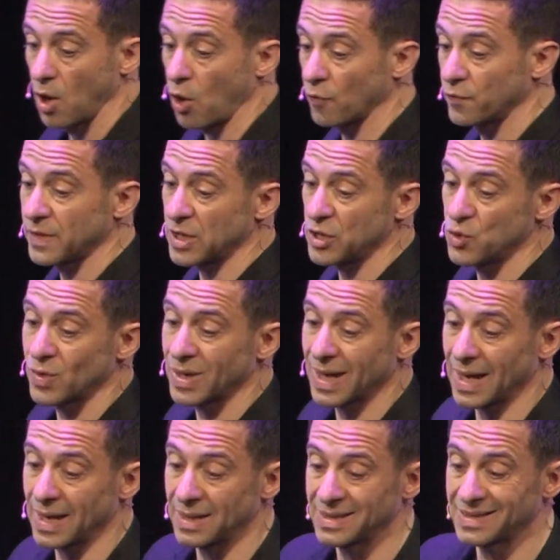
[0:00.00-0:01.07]
of the
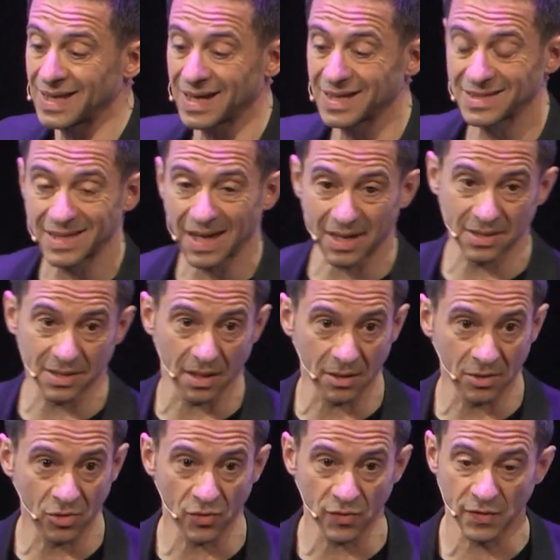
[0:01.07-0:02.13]
UK tech sector
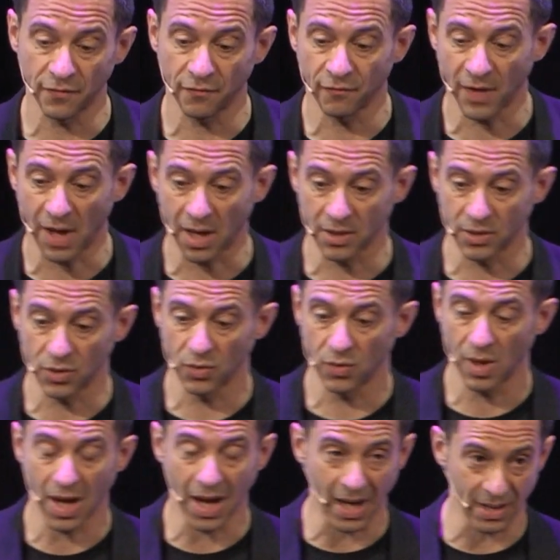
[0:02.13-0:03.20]
gross value
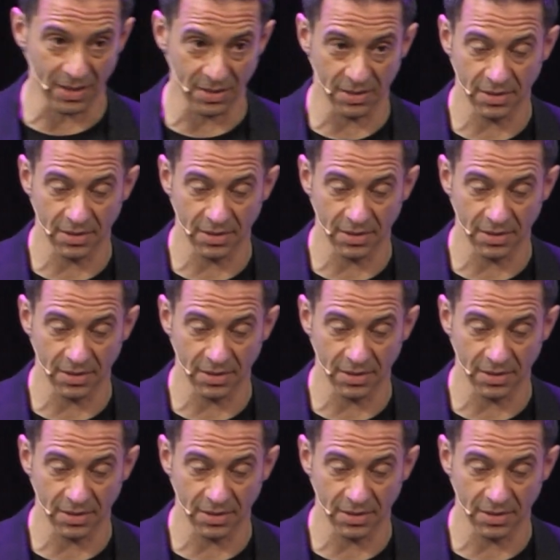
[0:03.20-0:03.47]
added.